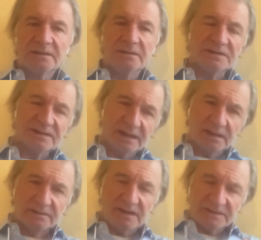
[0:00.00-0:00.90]
The
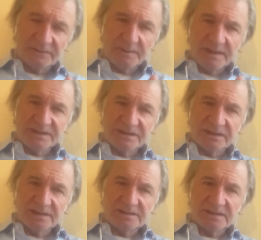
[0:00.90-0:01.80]
second transformation
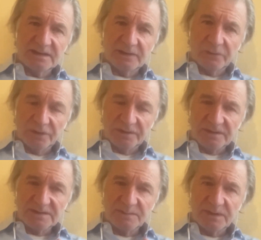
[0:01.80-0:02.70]
is
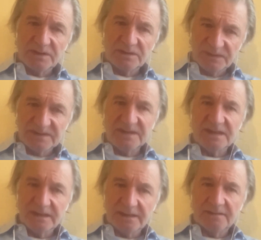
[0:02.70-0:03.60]
inequalities, because we
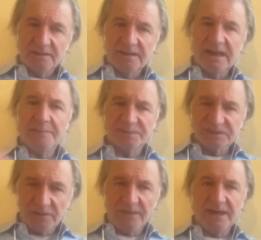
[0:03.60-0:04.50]
see that the gaps are